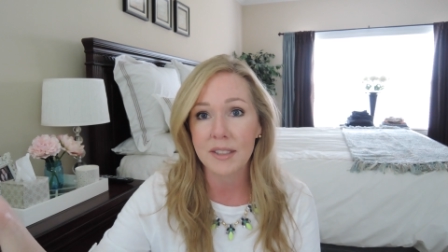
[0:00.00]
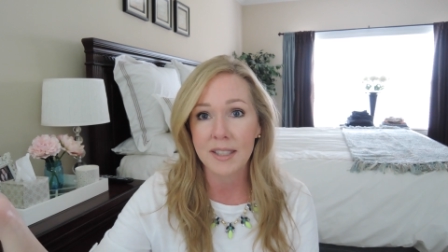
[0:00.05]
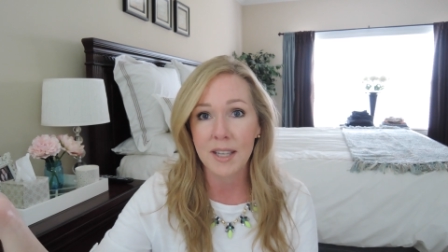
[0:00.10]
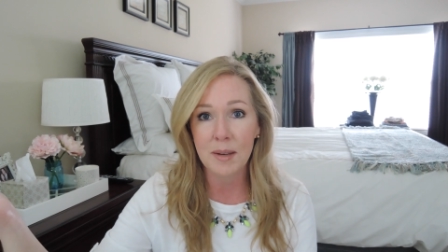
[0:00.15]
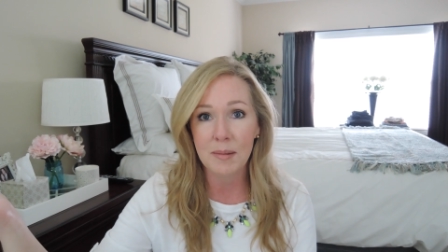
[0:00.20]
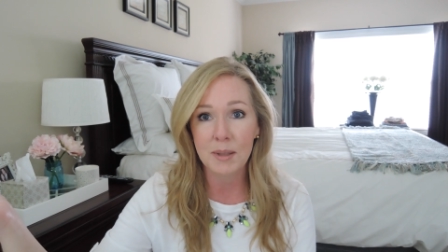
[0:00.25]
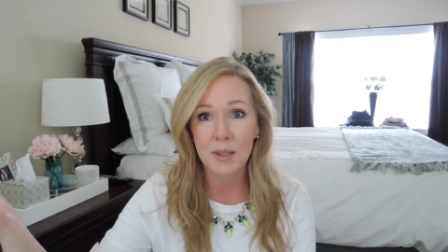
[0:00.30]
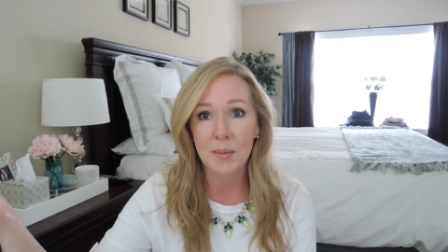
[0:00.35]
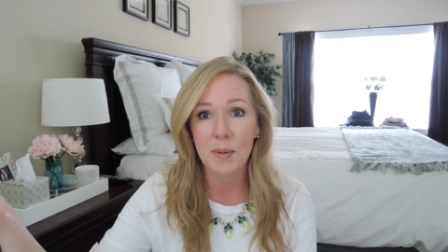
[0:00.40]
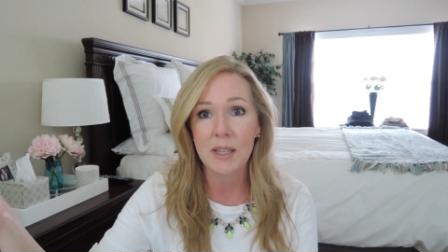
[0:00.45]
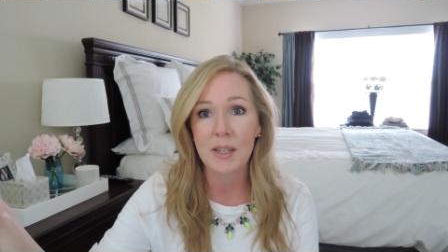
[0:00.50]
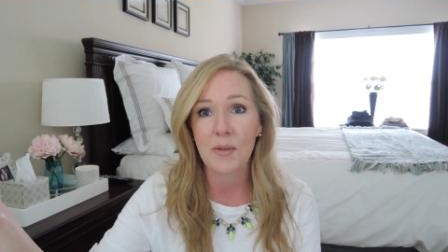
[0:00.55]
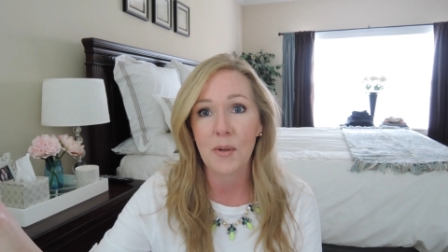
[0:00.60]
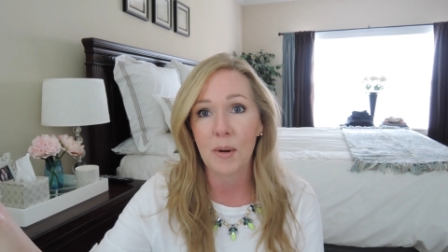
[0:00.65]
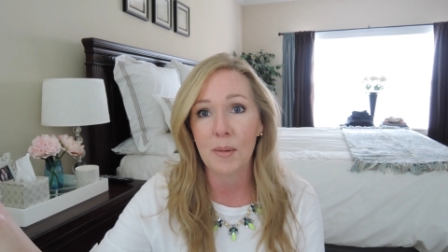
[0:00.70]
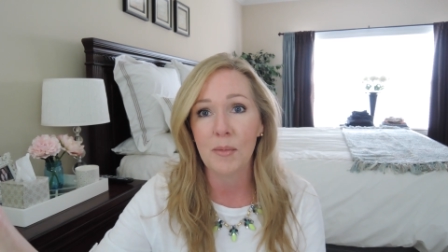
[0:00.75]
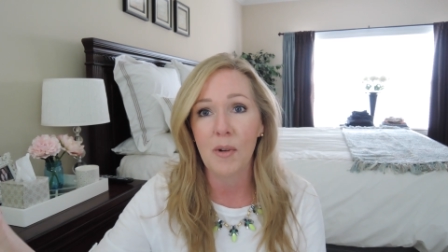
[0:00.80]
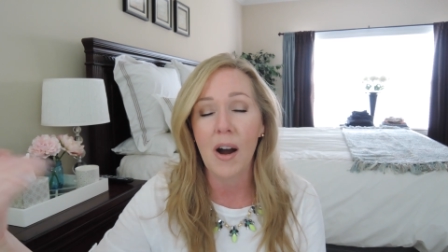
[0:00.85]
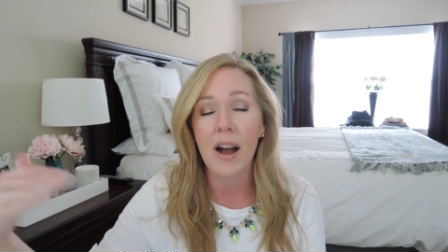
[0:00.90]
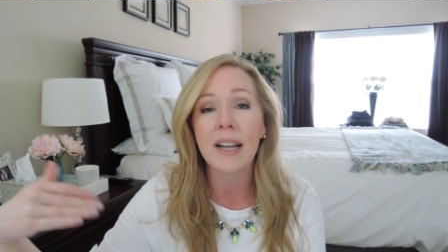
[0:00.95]
It seems to be
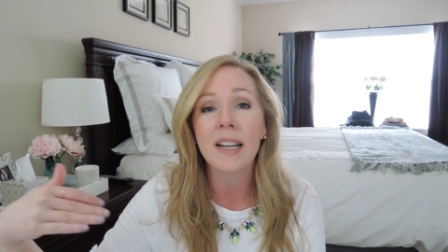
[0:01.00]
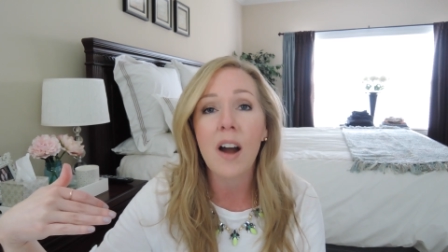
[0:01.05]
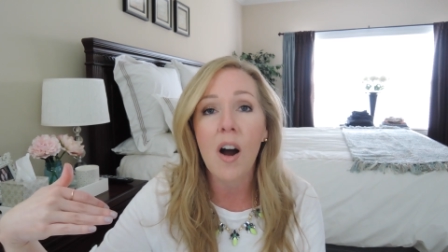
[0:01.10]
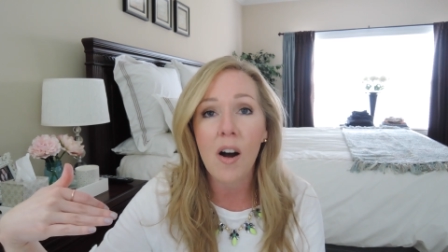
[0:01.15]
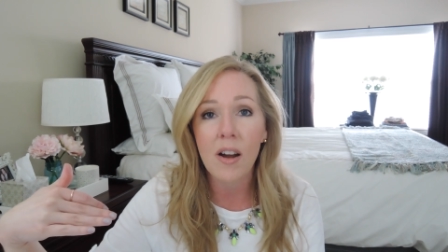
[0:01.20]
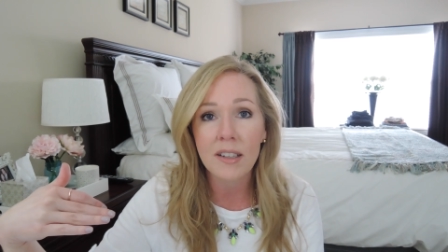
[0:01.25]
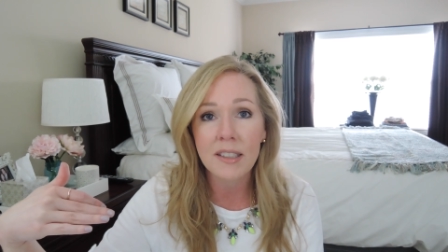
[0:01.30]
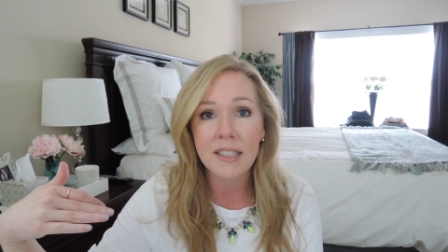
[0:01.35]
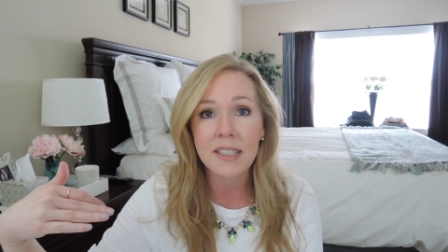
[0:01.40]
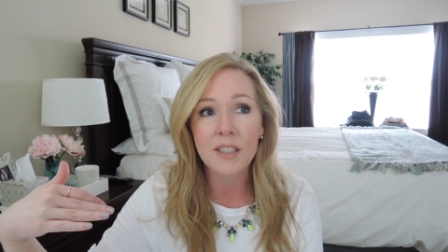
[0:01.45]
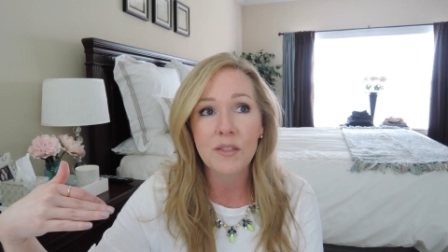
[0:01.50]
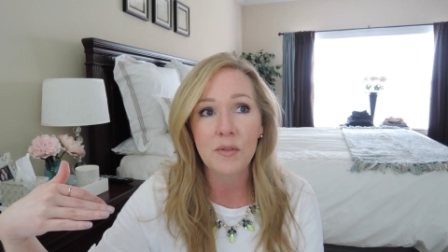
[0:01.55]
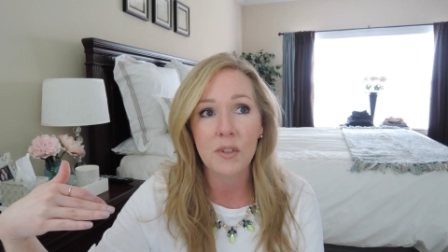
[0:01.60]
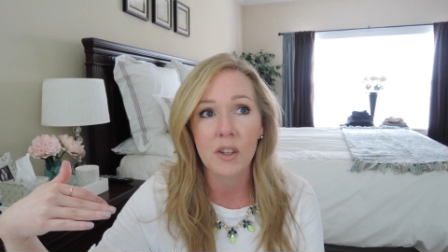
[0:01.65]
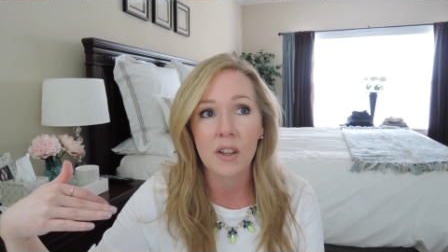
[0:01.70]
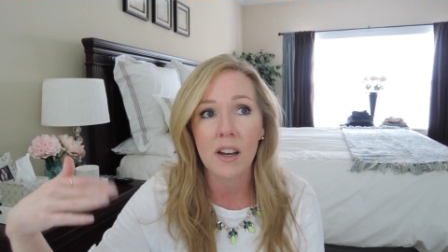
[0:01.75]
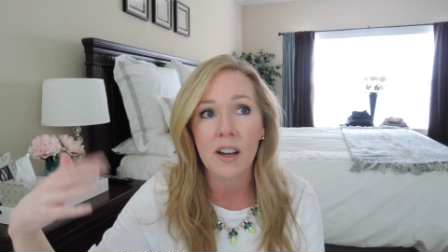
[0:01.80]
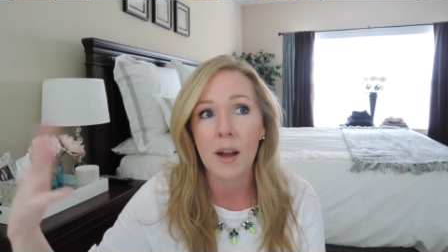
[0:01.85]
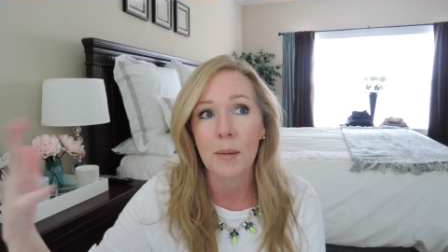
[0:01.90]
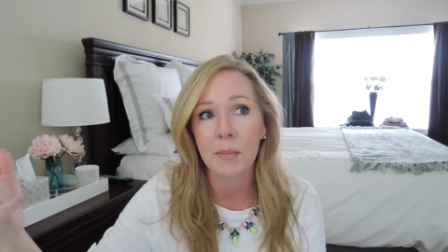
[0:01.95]
normal. I honestly
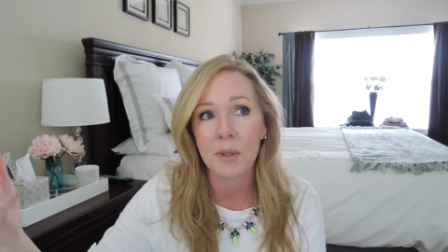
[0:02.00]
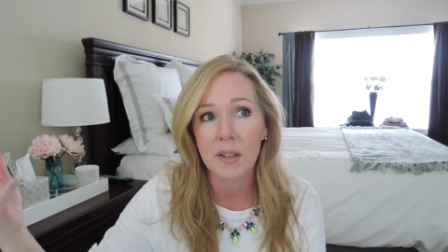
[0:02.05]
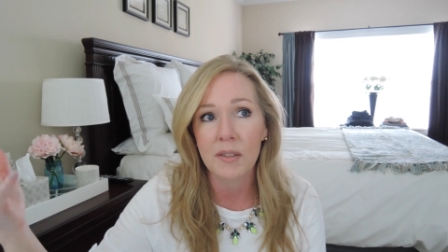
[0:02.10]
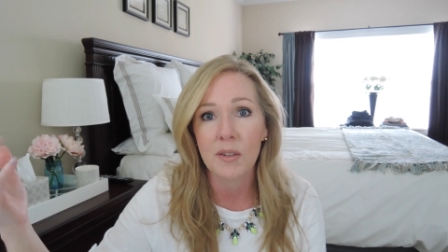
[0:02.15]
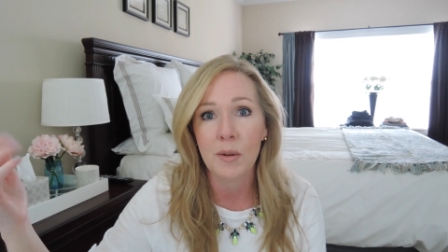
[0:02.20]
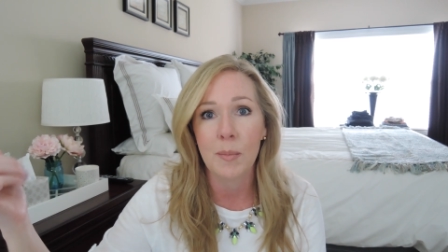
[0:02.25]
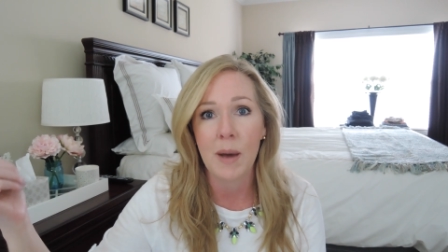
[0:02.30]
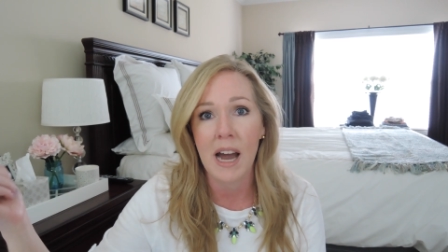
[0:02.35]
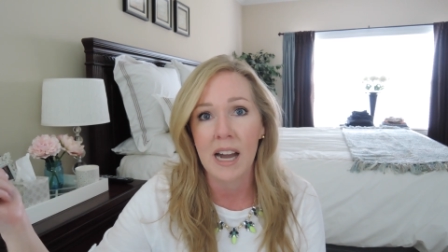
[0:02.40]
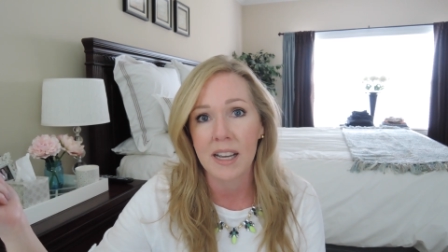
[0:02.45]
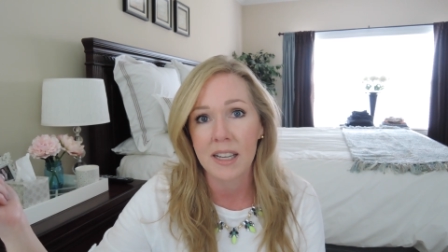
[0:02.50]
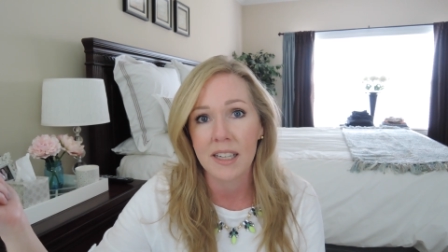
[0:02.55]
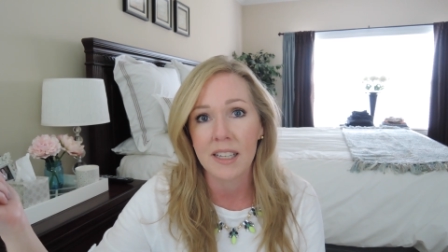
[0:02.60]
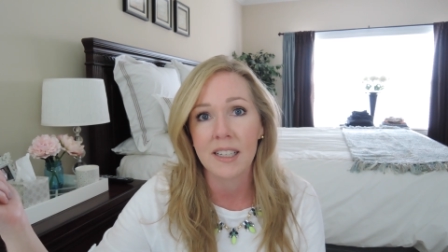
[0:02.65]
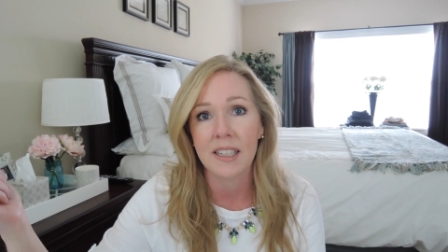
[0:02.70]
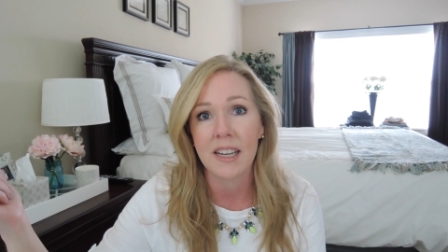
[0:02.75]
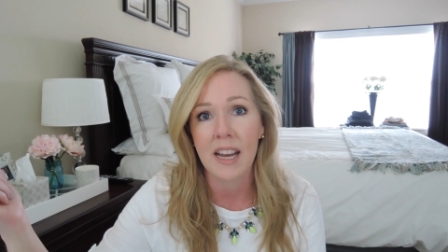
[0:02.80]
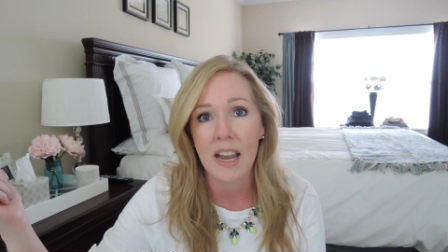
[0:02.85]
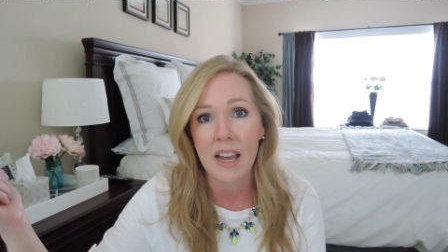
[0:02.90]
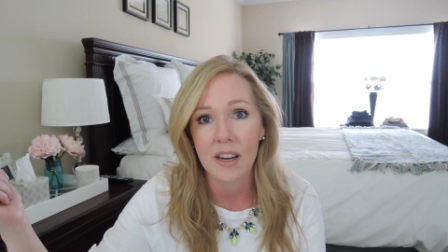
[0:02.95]
feel like I'm living back in
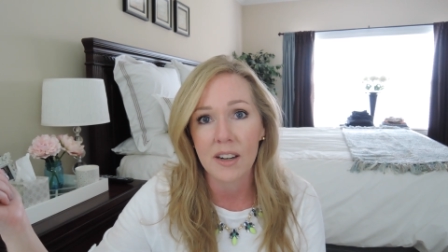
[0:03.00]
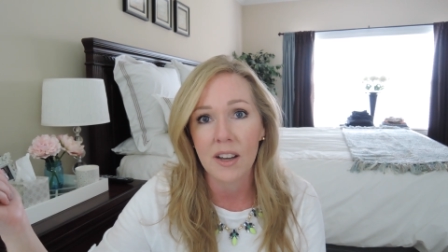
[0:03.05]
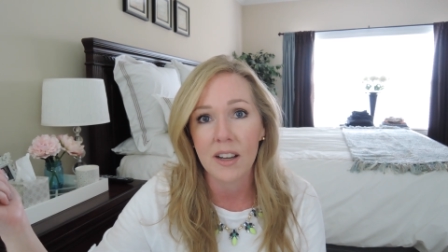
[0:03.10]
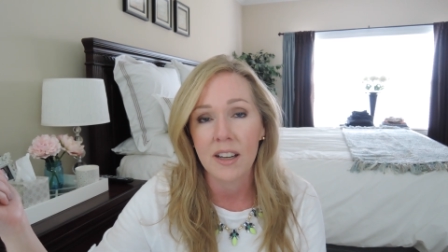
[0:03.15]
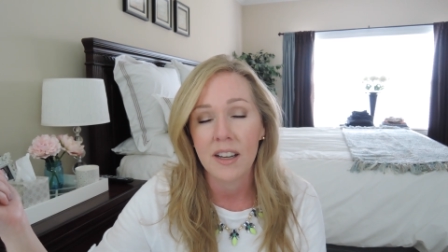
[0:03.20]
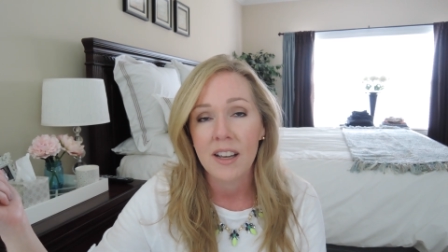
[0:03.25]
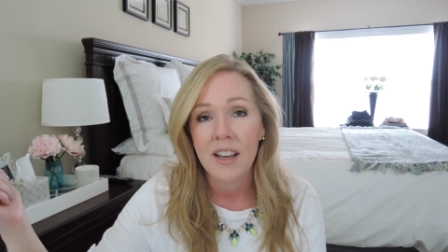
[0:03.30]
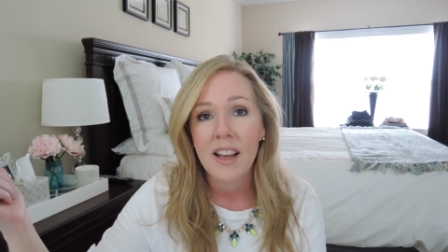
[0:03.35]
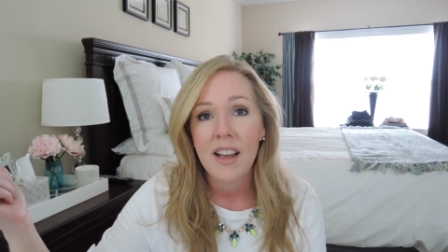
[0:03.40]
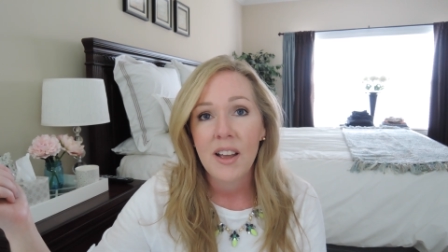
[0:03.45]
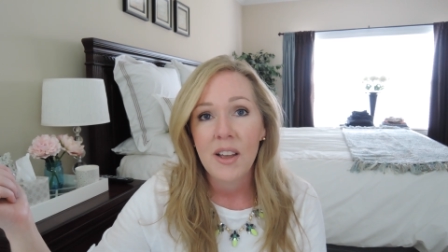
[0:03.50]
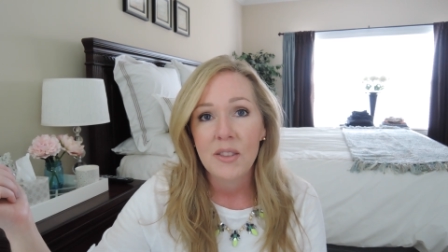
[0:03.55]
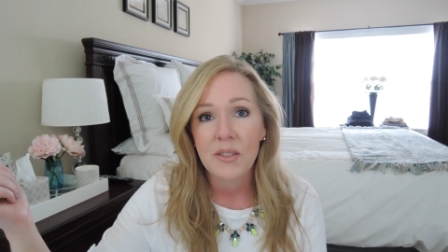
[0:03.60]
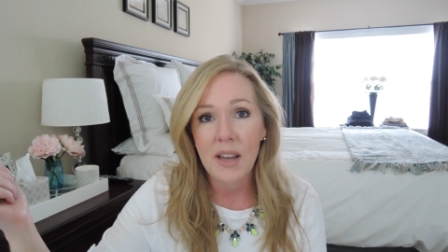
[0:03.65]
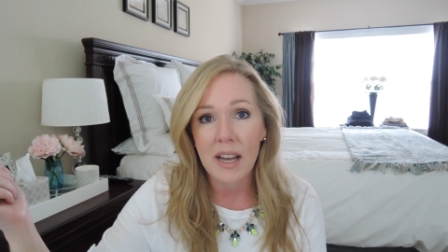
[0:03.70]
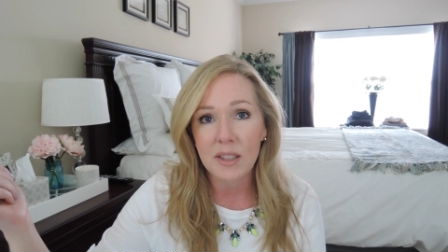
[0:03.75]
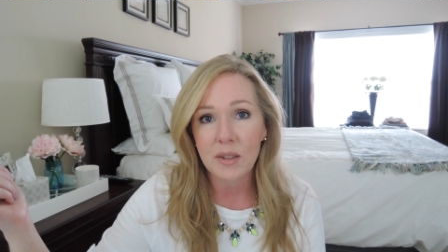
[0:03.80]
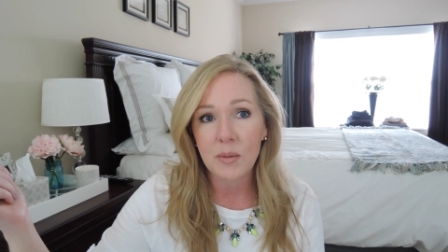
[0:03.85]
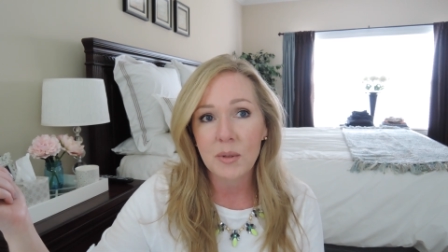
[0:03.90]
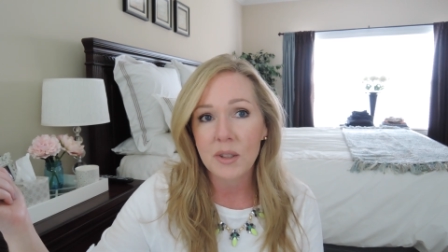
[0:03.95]
Indiana.
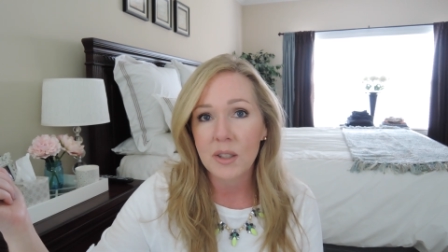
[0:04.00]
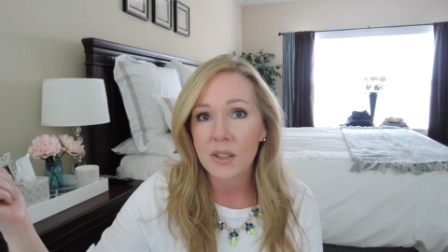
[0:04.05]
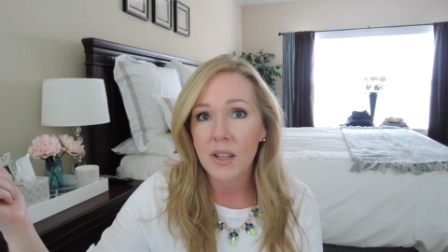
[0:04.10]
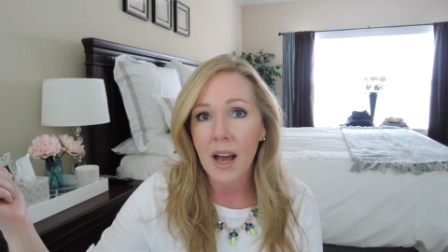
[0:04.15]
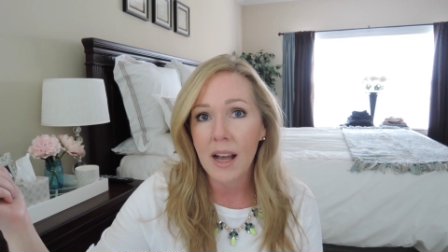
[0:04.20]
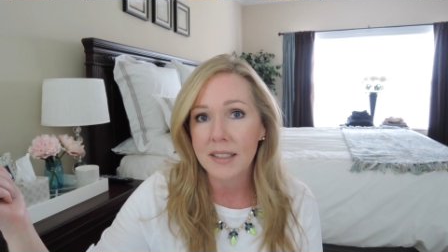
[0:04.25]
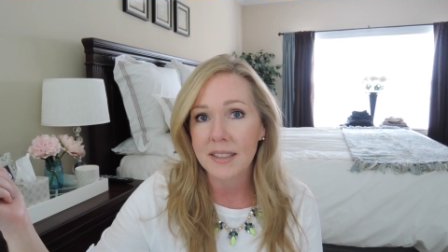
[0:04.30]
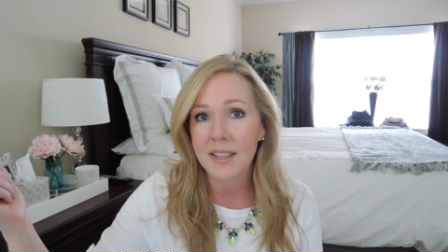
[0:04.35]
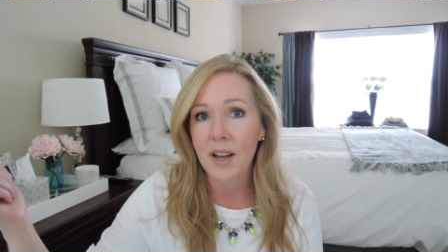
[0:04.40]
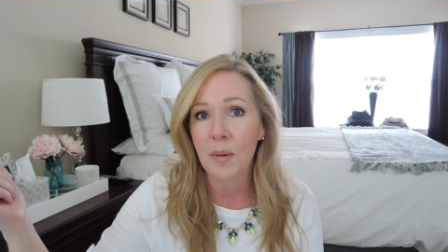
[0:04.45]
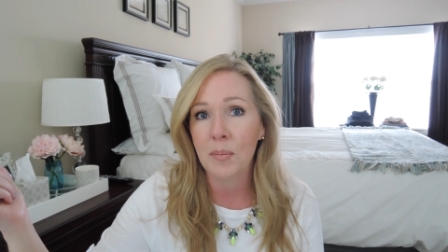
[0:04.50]
That's what the last